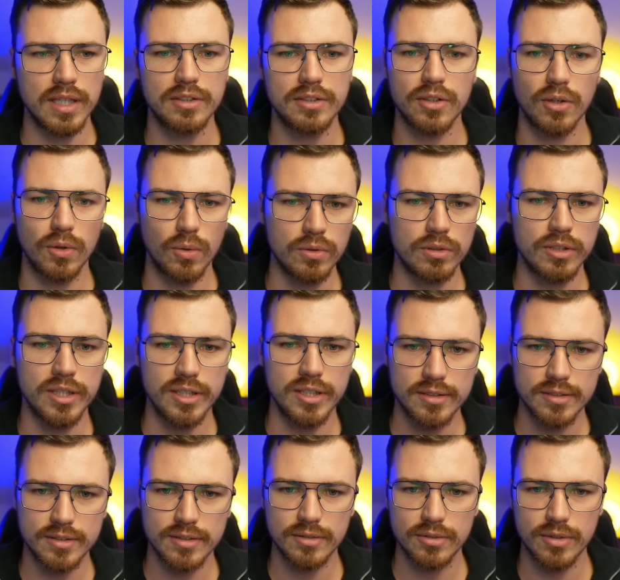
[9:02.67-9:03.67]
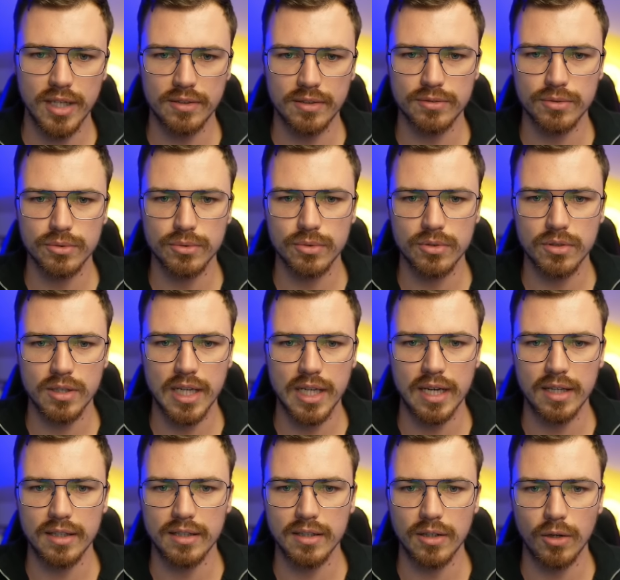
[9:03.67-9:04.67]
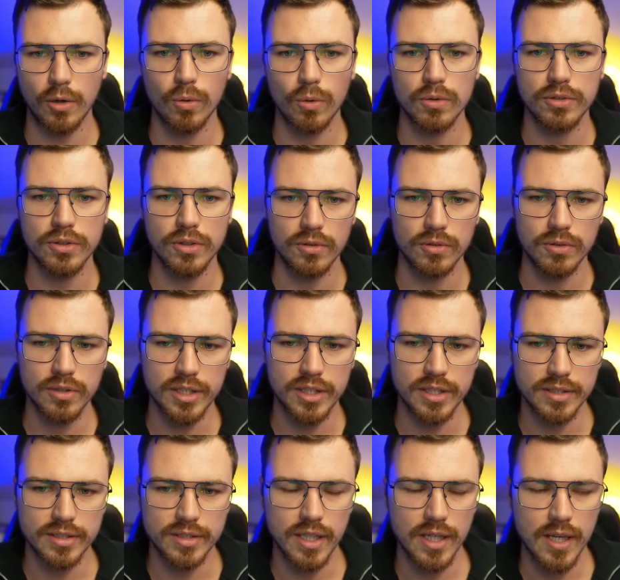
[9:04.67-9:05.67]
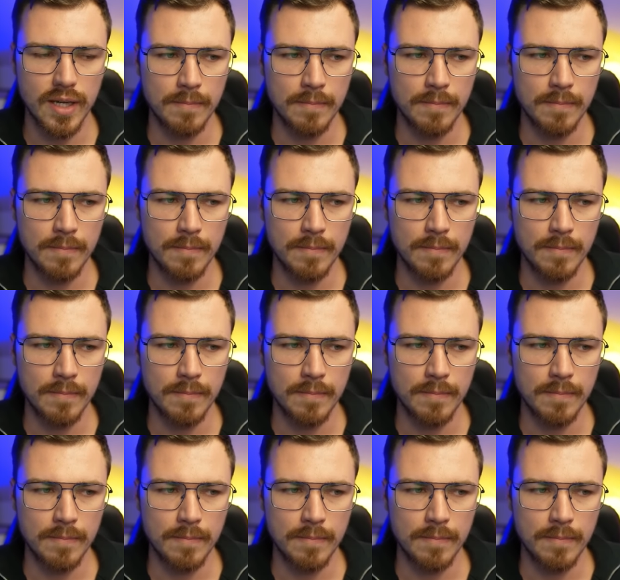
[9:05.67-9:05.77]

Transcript: your own keys. You have to kind of hold your own keys.